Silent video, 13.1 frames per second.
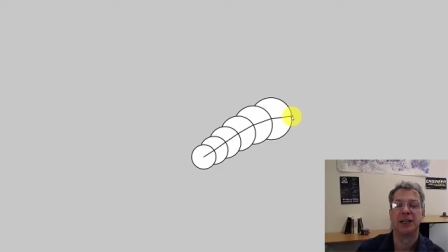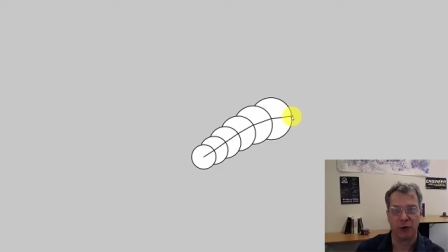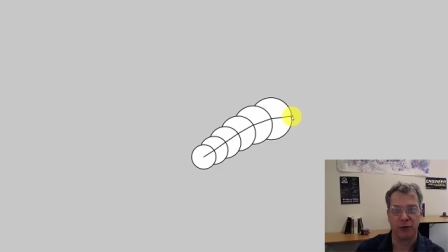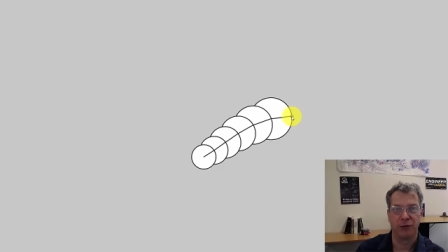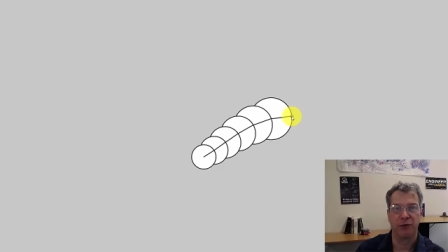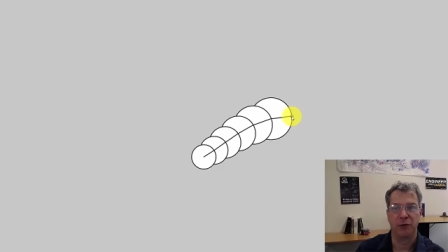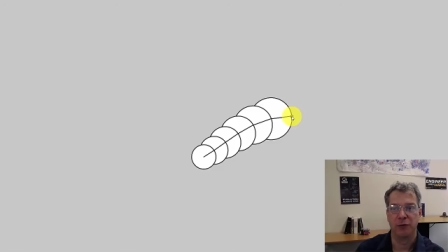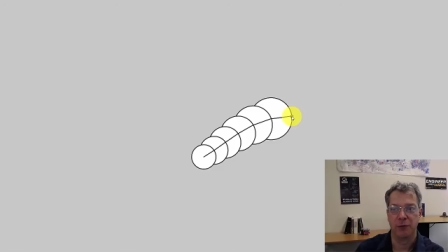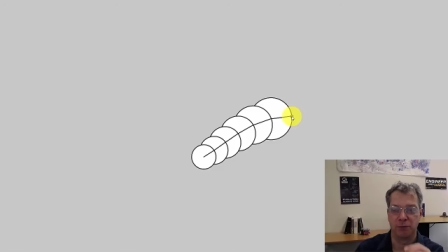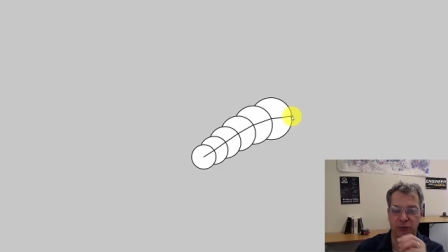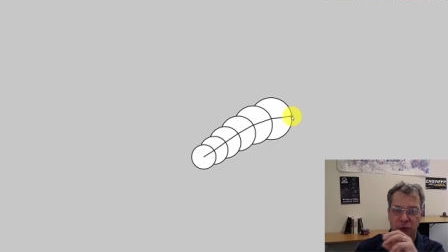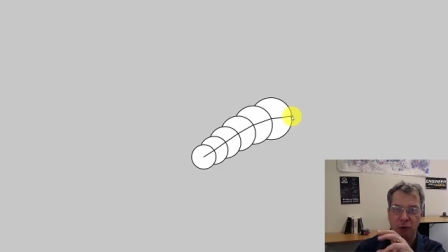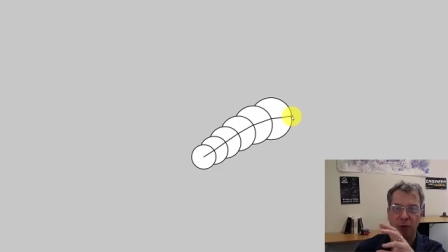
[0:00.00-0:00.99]
So the
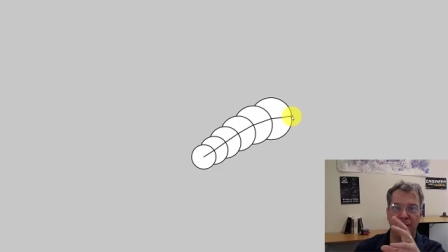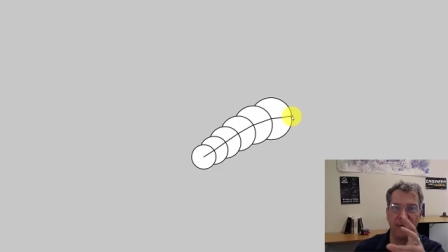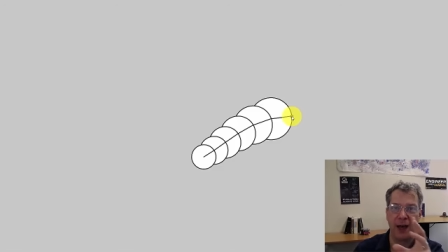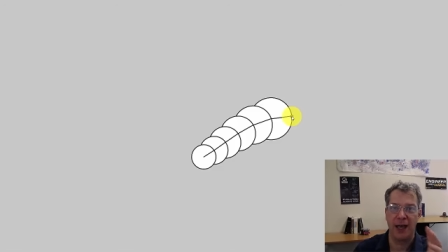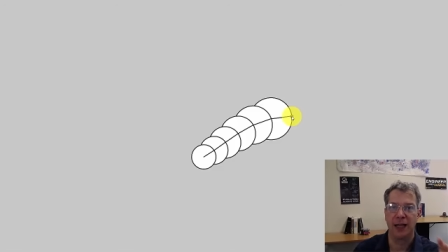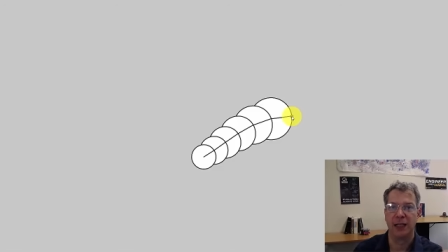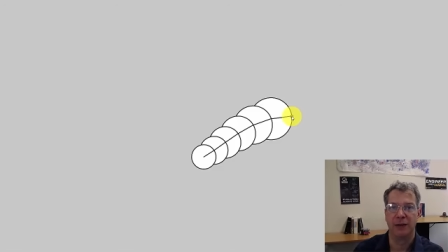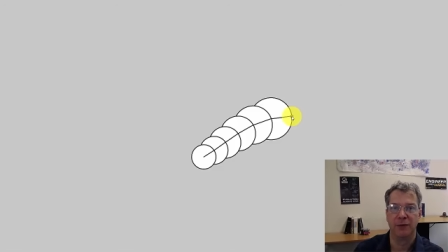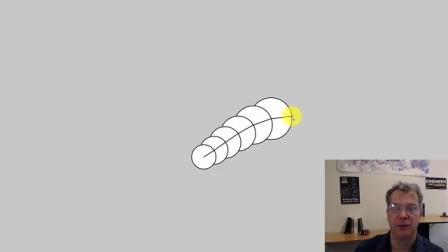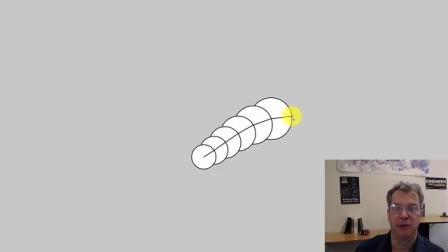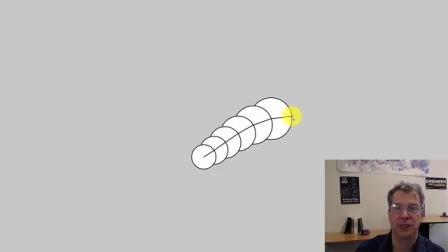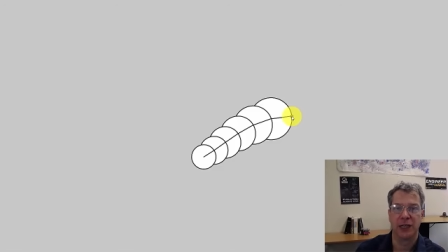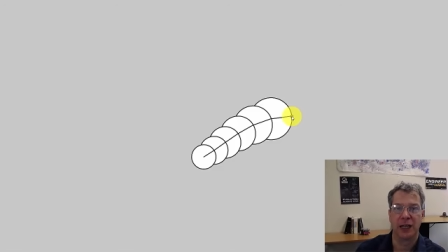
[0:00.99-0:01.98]
profile of
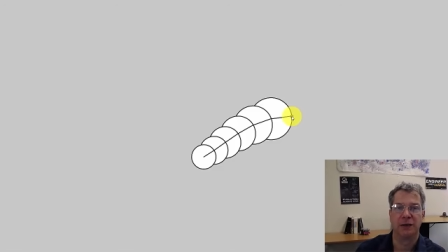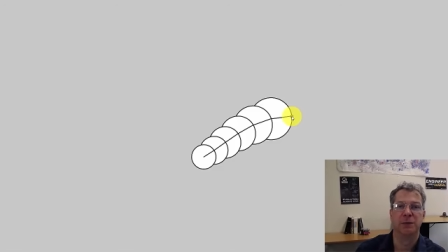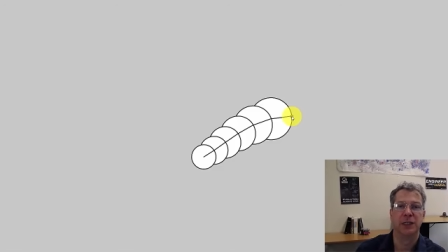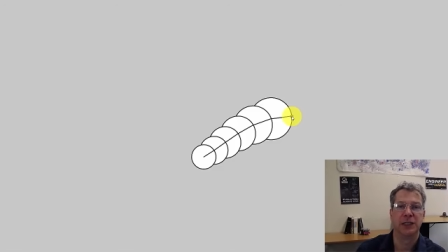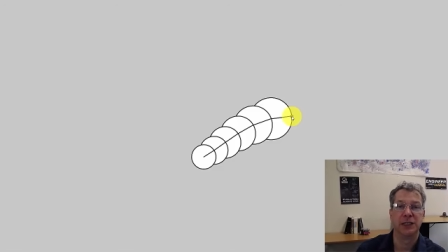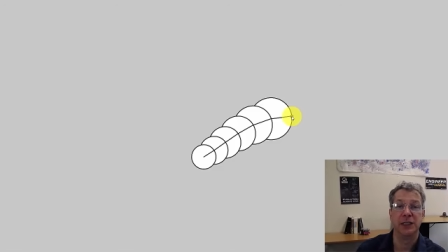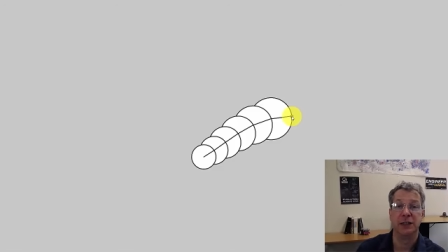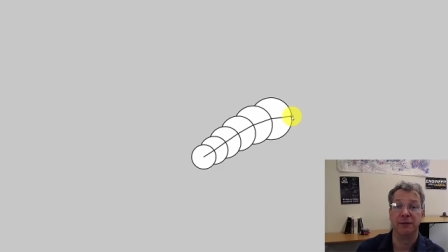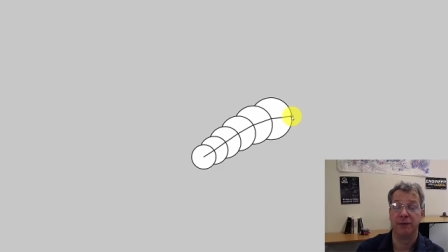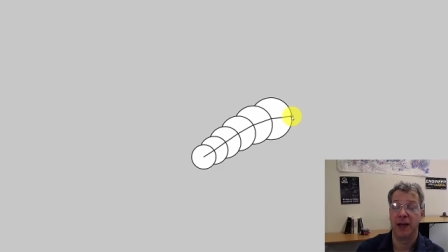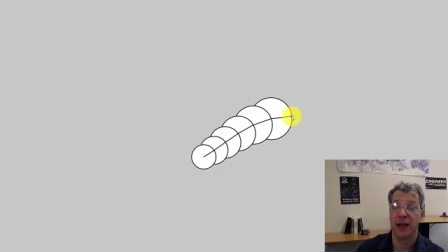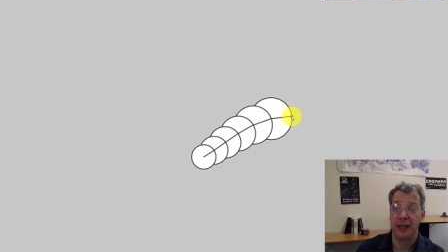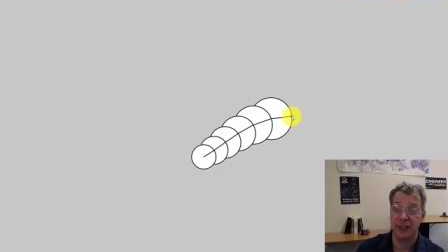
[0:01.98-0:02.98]
those segments
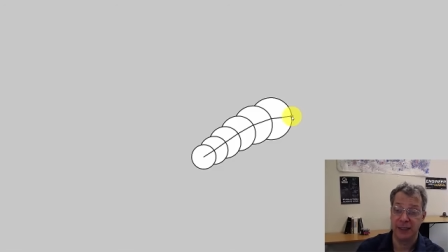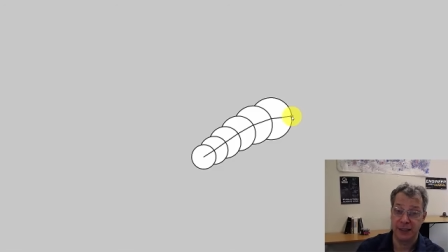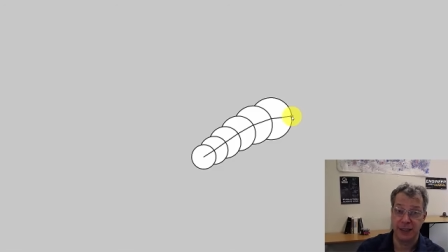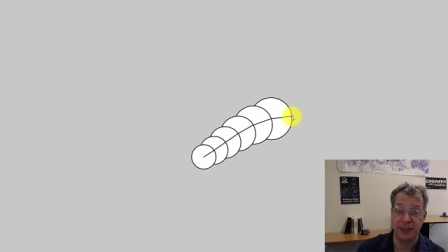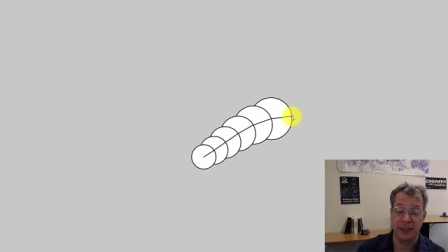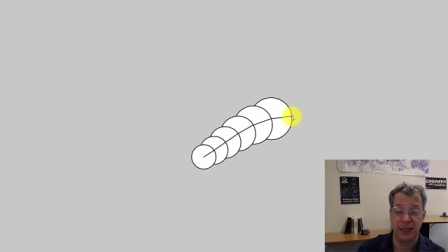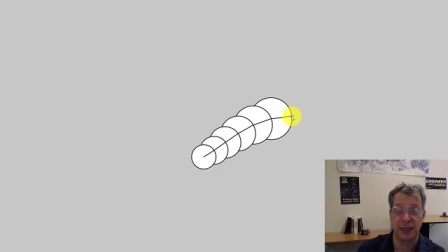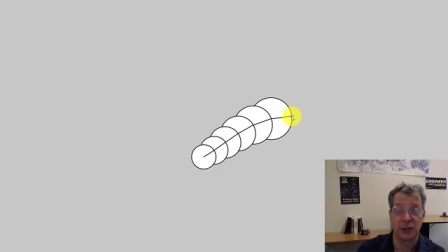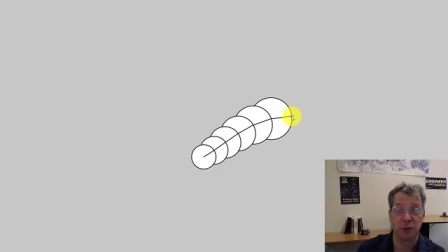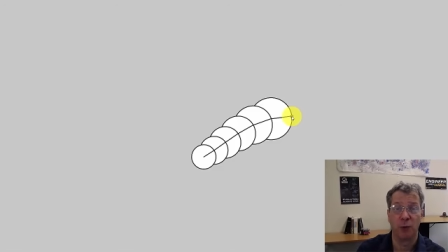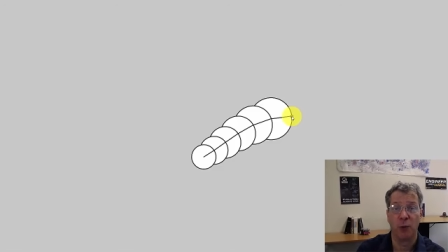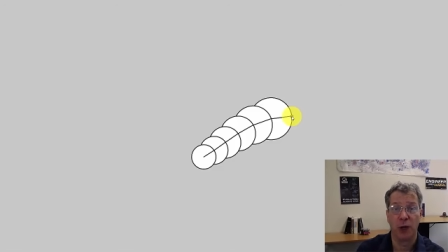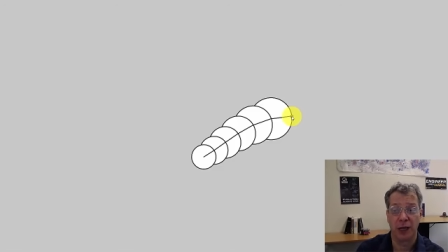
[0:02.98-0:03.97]
defines, in a sense,
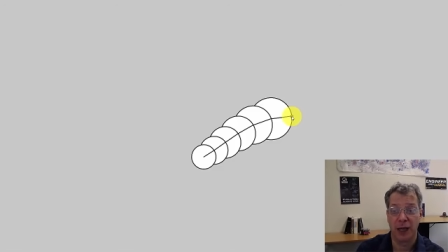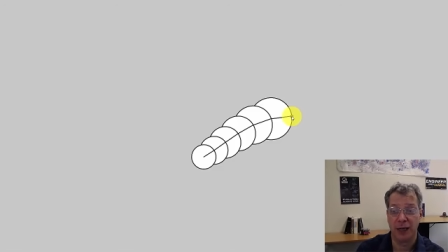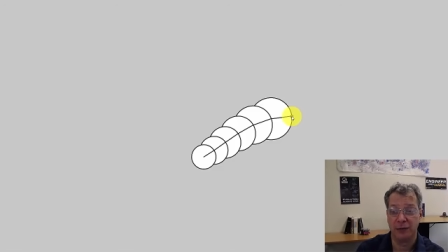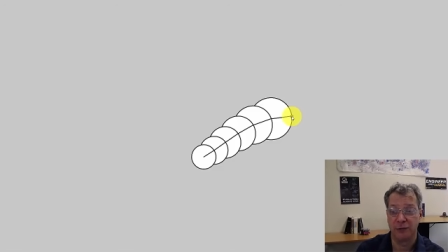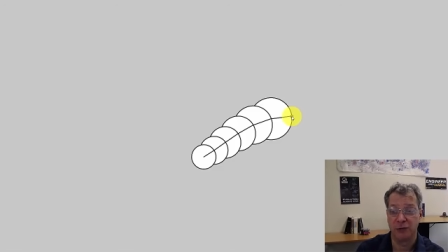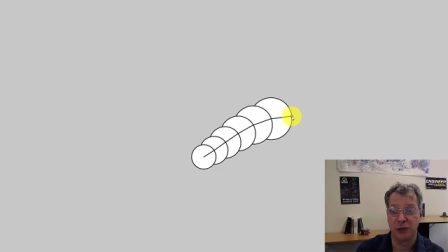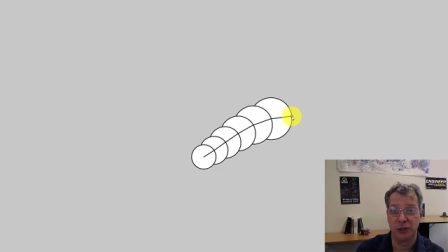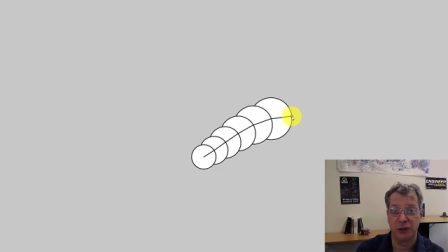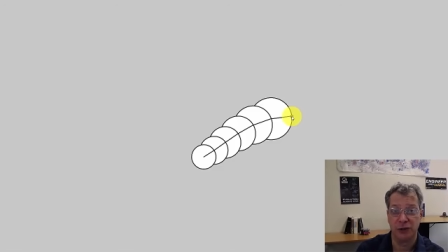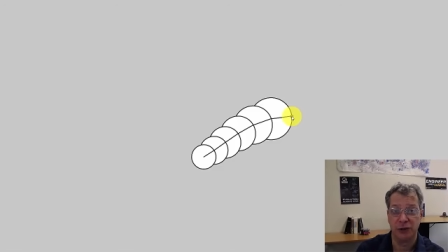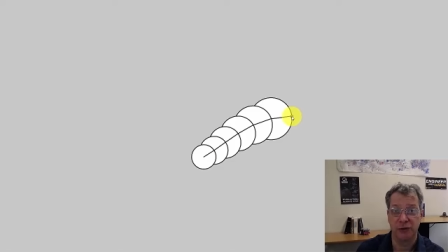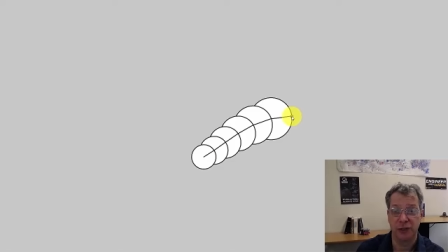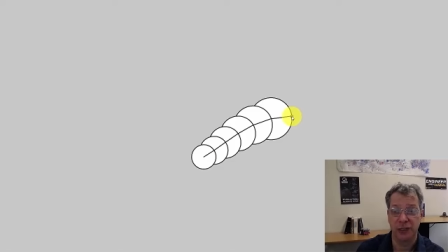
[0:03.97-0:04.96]
what kind of creature
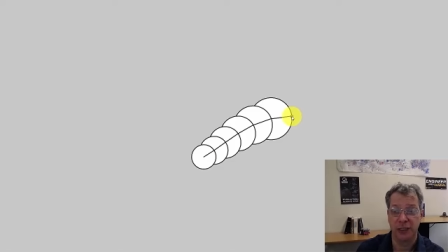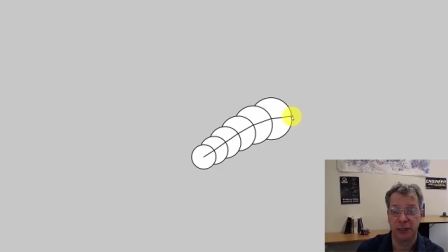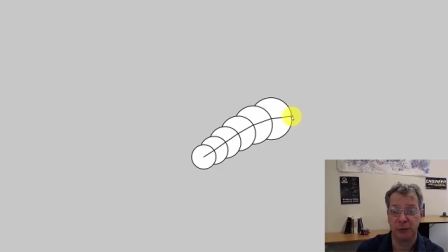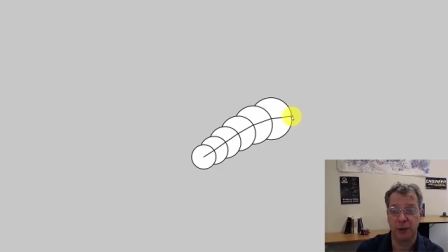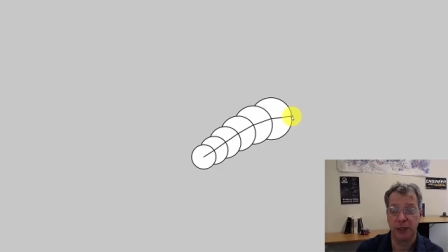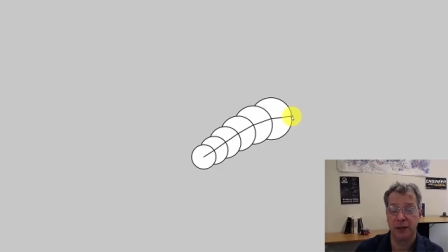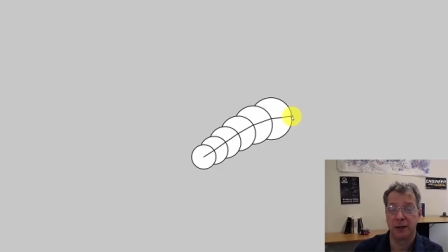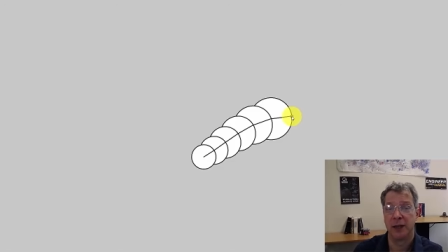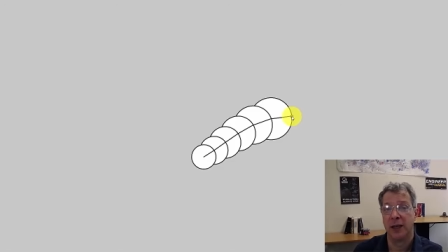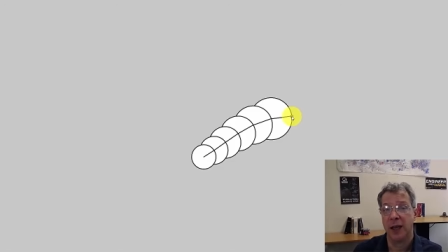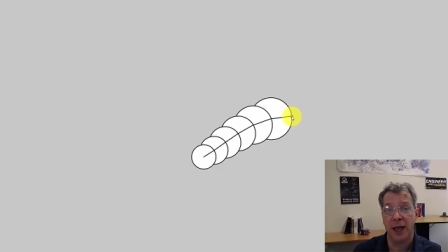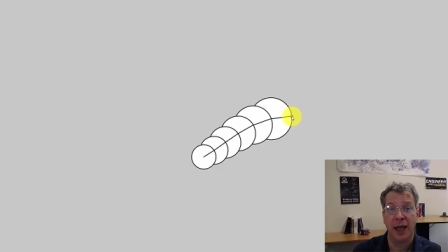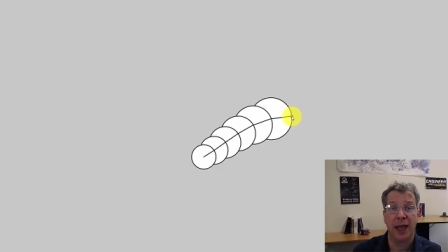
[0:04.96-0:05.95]
you're dealing with.
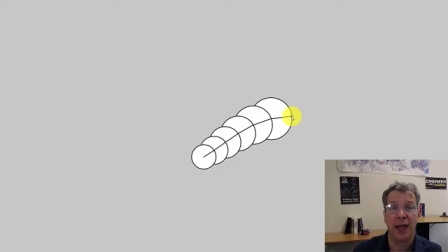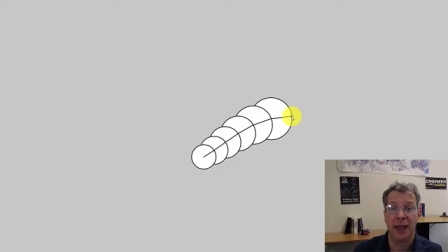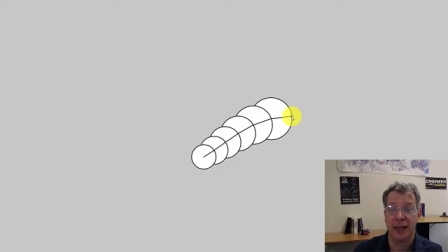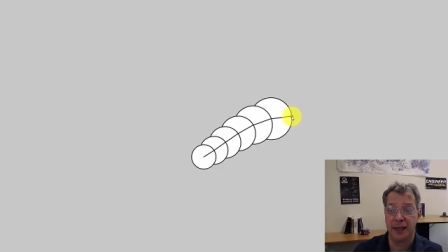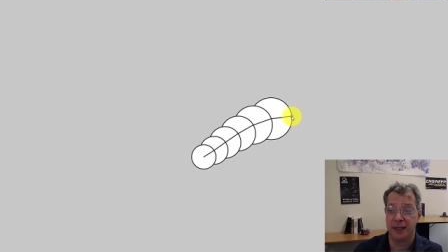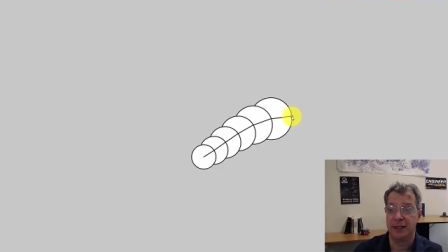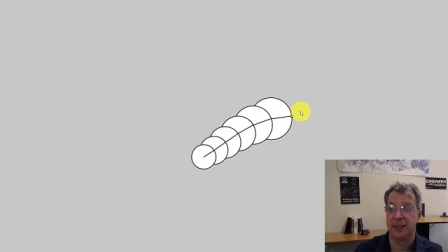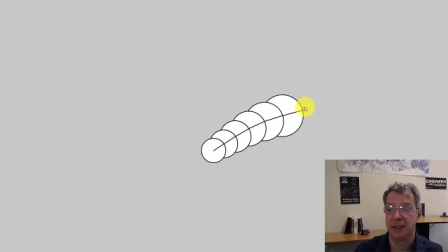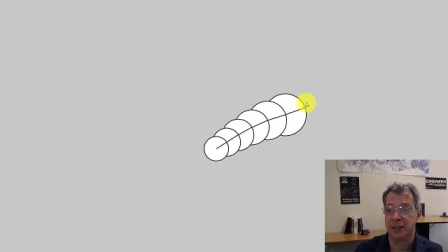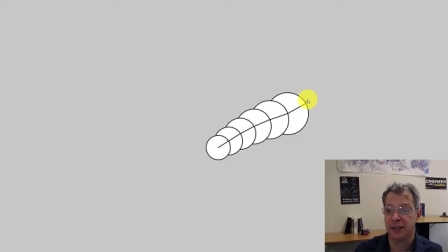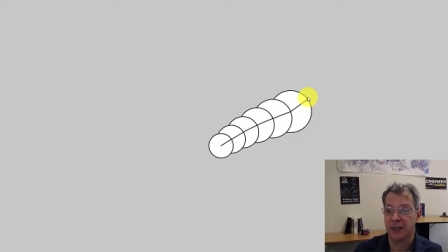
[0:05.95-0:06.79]
And